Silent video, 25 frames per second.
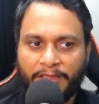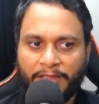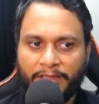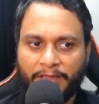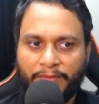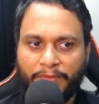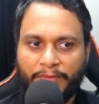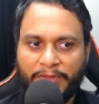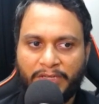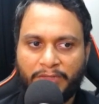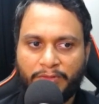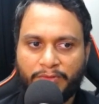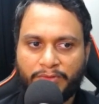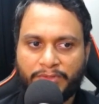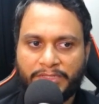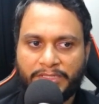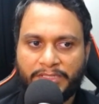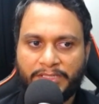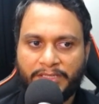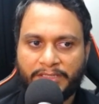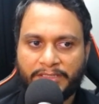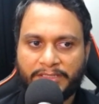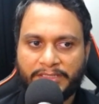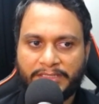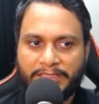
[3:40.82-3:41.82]
when you
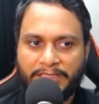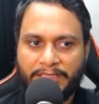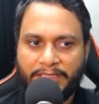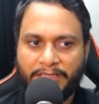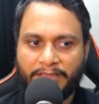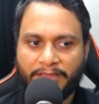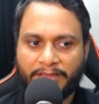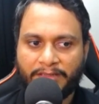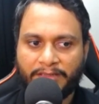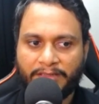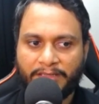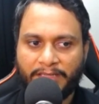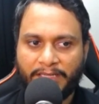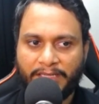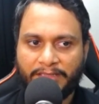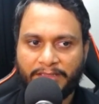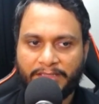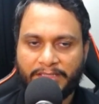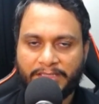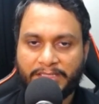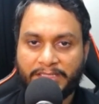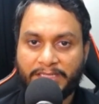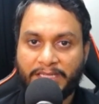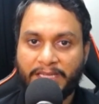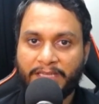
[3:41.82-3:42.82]
see a C and
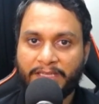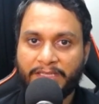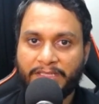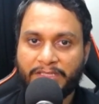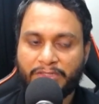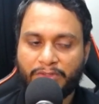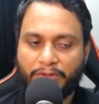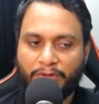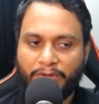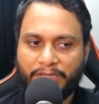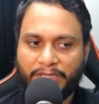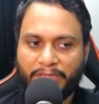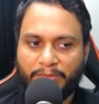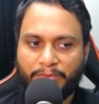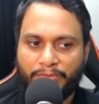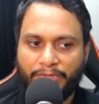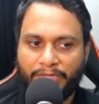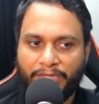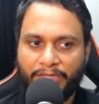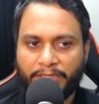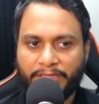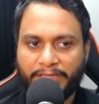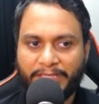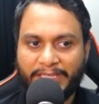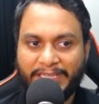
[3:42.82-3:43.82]
the stack is not
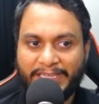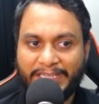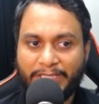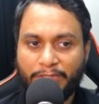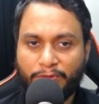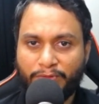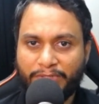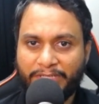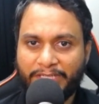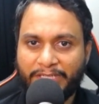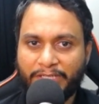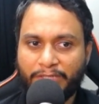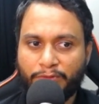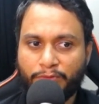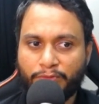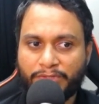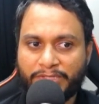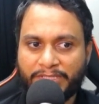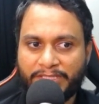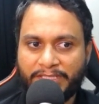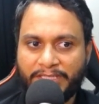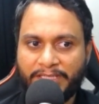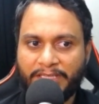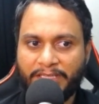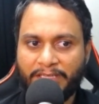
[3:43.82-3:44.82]
empty, then you need to
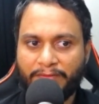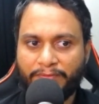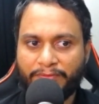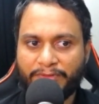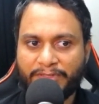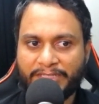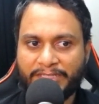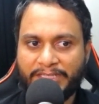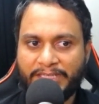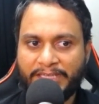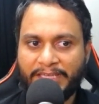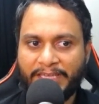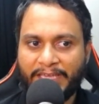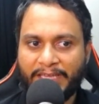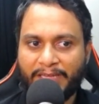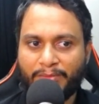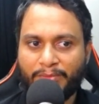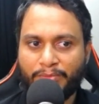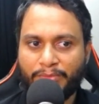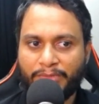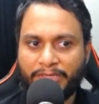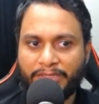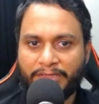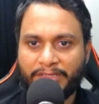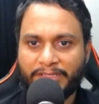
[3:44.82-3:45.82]
see if C
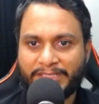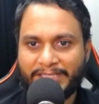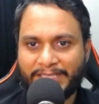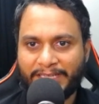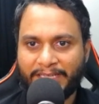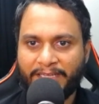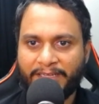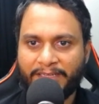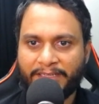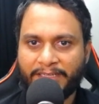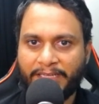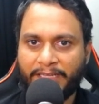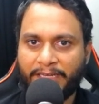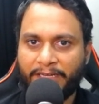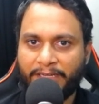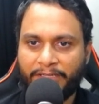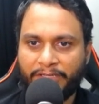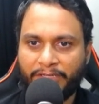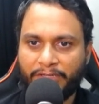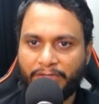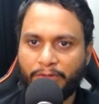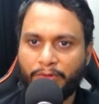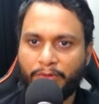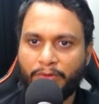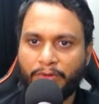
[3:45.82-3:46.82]
can be the second
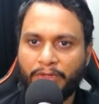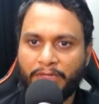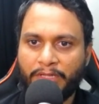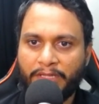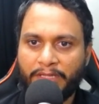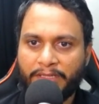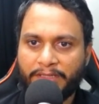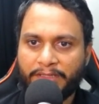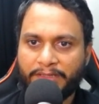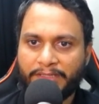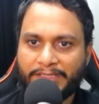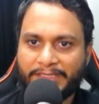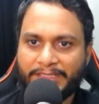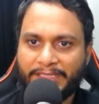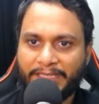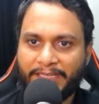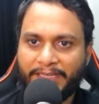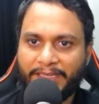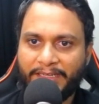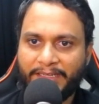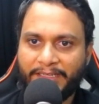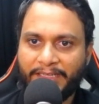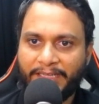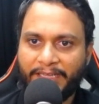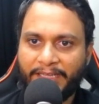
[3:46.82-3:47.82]
character. No, the
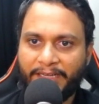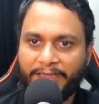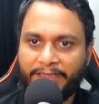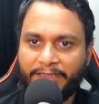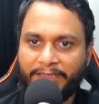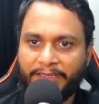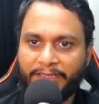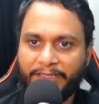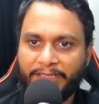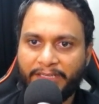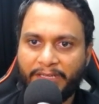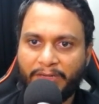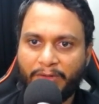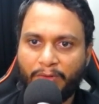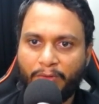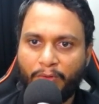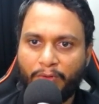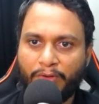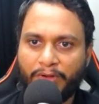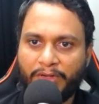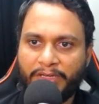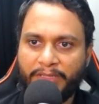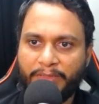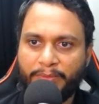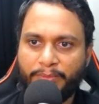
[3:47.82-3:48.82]
second character can
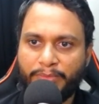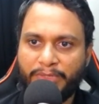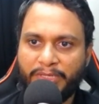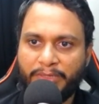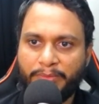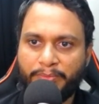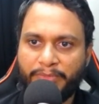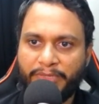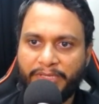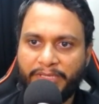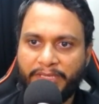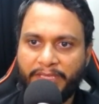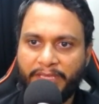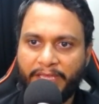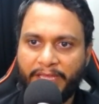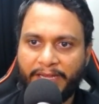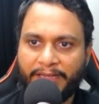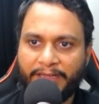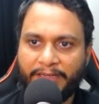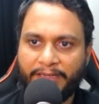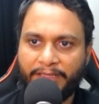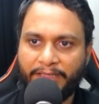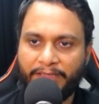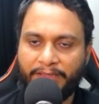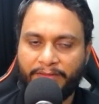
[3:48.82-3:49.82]
only be B
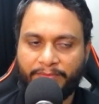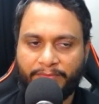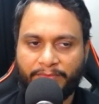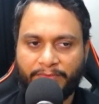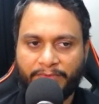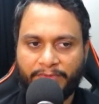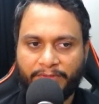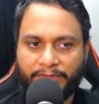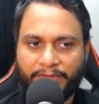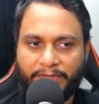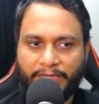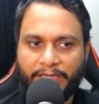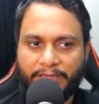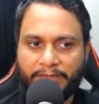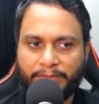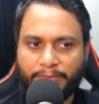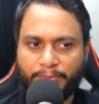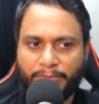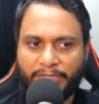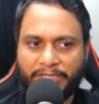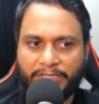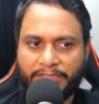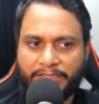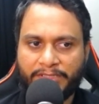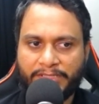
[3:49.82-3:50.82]
and D, right?
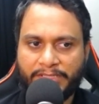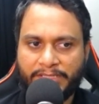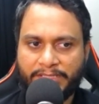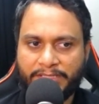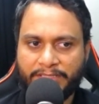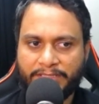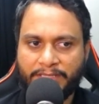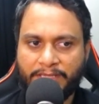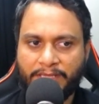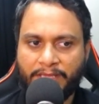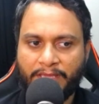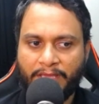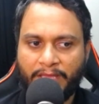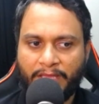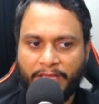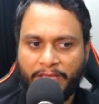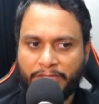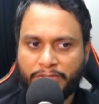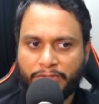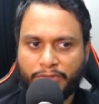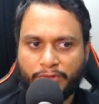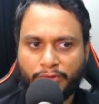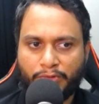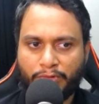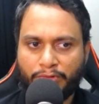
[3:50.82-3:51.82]
But this is C,
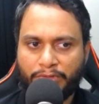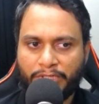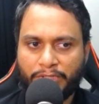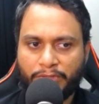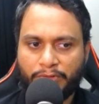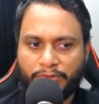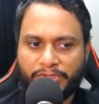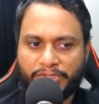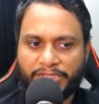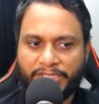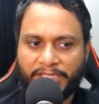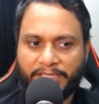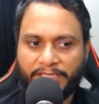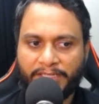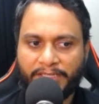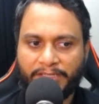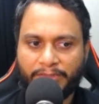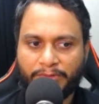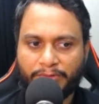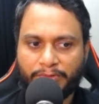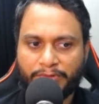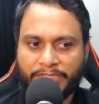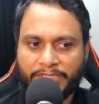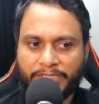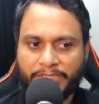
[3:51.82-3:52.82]
so no need to check it.
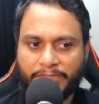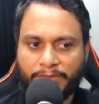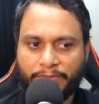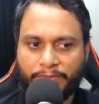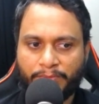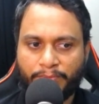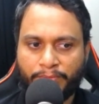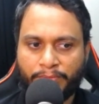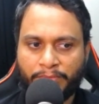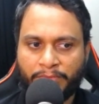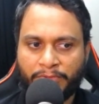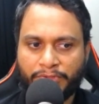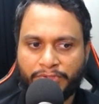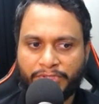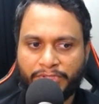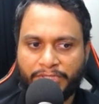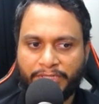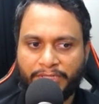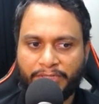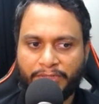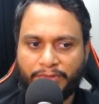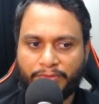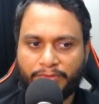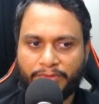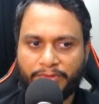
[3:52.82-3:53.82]
You just push
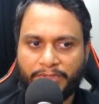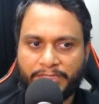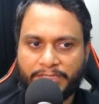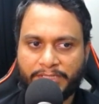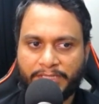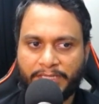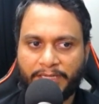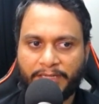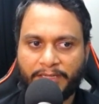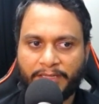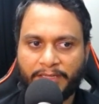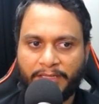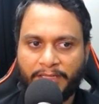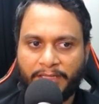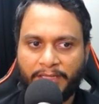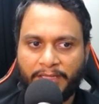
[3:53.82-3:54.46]
it into the stack.